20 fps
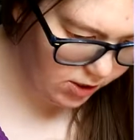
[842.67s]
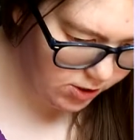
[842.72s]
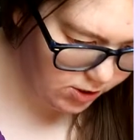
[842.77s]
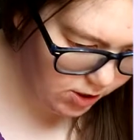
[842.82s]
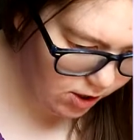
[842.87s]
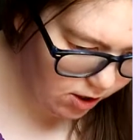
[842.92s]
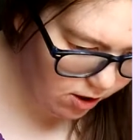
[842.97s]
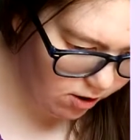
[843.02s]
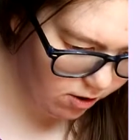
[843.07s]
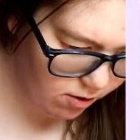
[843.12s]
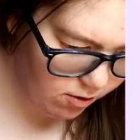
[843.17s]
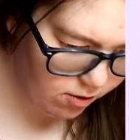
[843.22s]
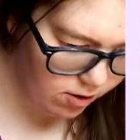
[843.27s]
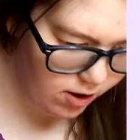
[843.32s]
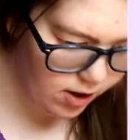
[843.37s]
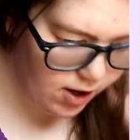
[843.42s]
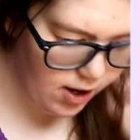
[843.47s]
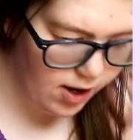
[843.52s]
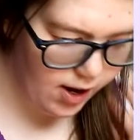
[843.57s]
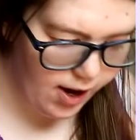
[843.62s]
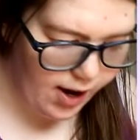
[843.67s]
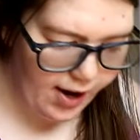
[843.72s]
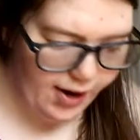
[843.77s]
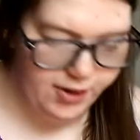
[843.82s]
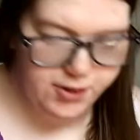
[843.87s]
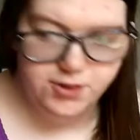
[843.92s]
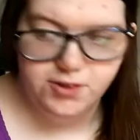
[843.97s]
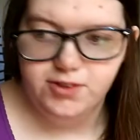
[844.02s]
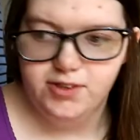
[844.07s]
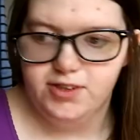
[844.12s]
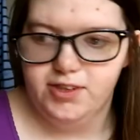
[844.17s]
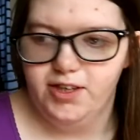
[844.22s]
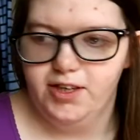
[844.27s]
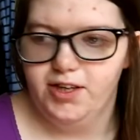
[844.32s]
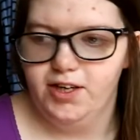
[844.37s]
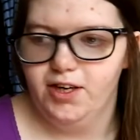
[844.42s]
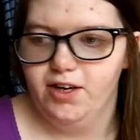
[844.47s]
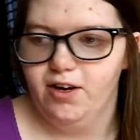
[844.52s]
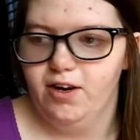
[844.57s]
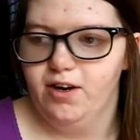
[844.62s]
So as you see
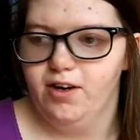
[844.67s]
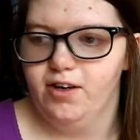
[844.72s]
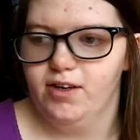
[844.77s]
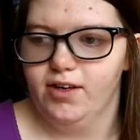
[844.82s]
here,